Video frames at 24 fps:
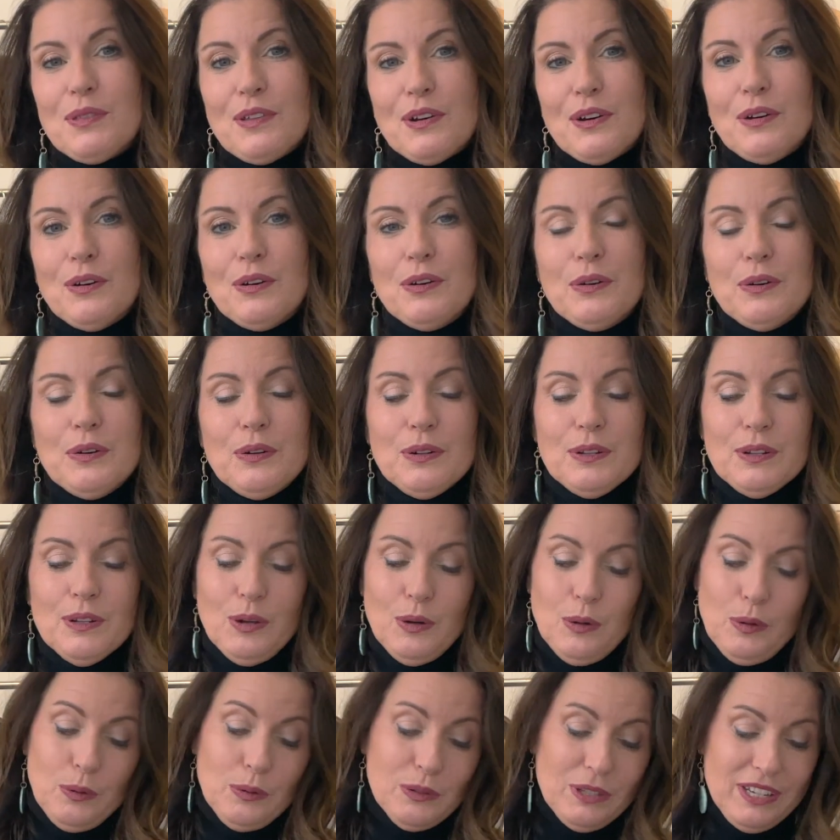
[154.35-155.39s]
the whole
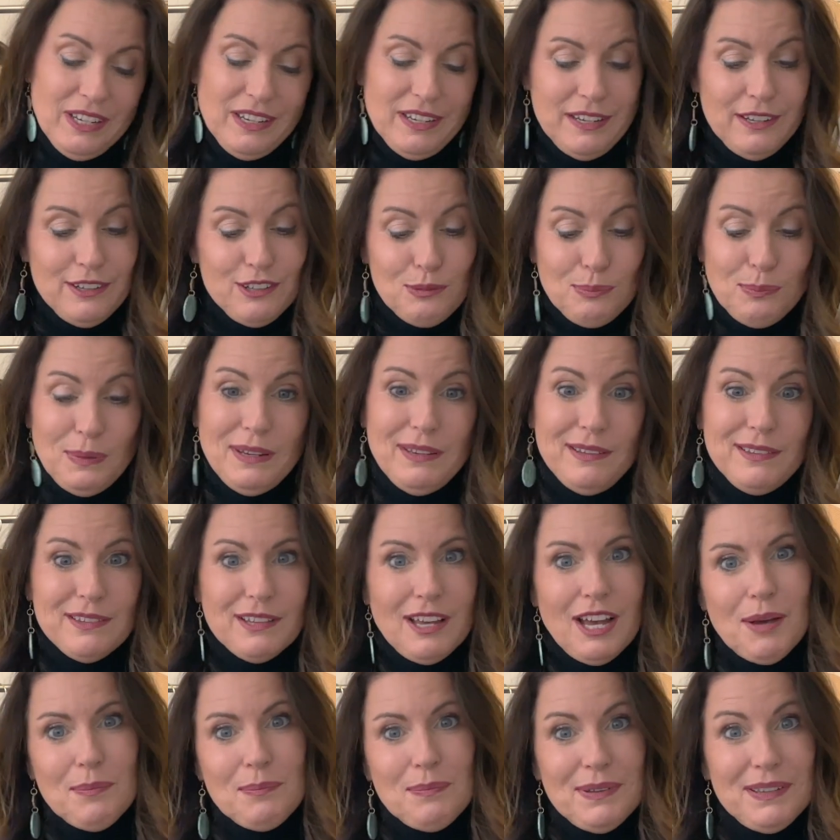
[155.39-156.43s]
holding each piece
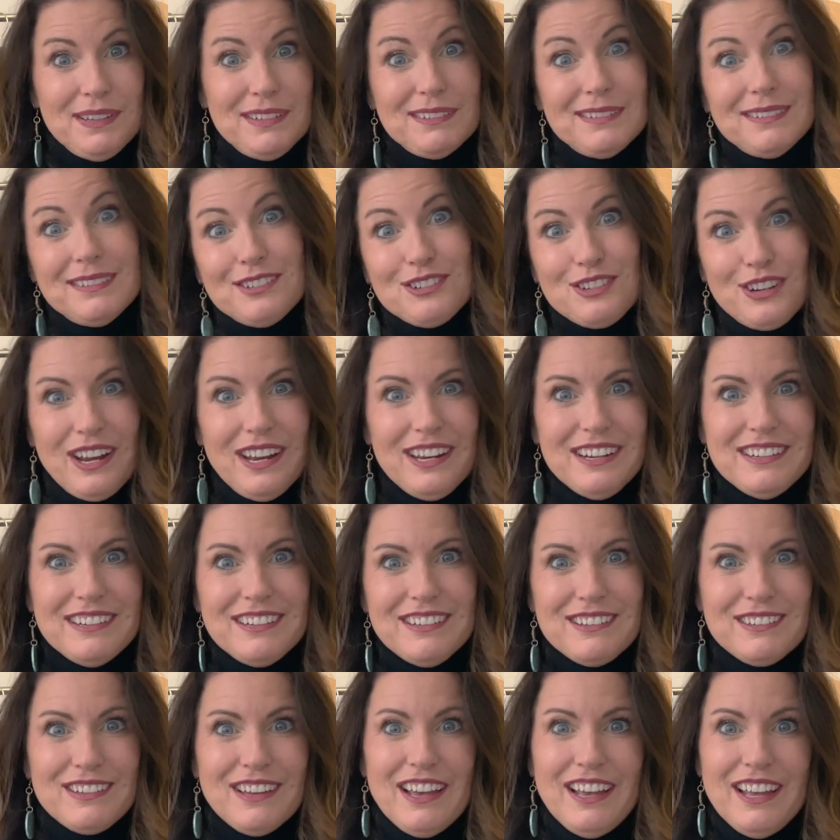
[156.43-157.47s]
up and trying to
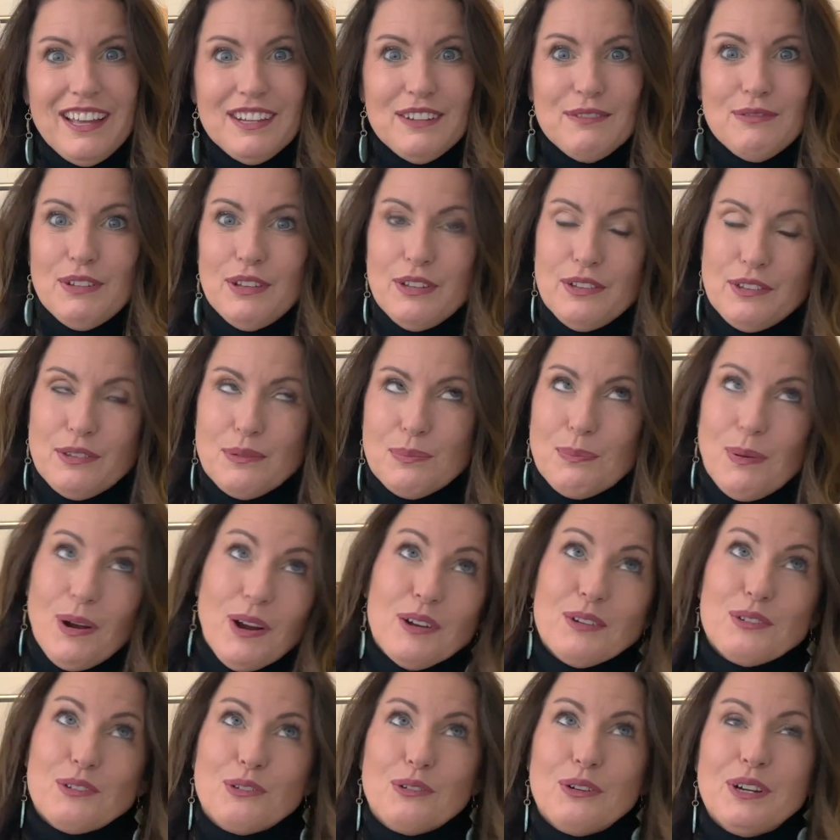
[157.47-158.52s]
decide if it
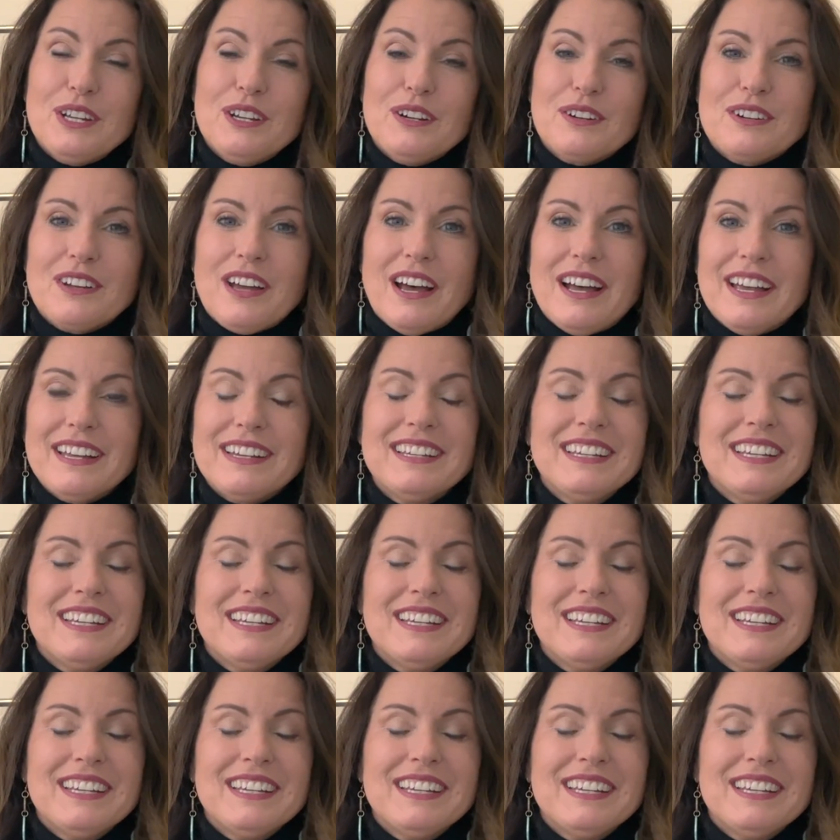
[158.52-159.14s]
sparked joy or not,